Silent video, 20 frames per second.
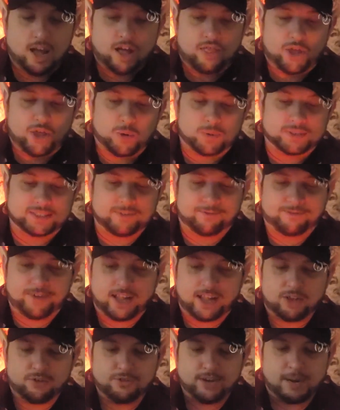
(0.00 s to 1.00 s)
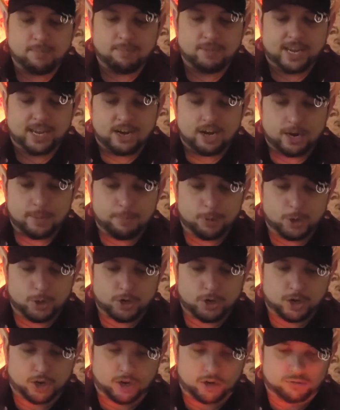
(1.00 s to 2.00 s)
There was a fellow named Larry
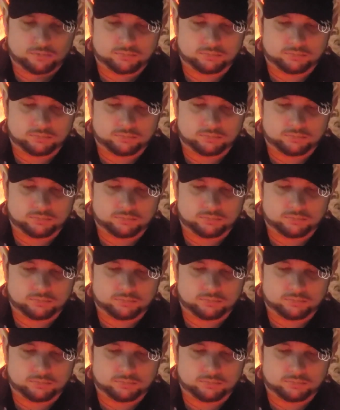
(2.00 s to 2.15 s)
Berger,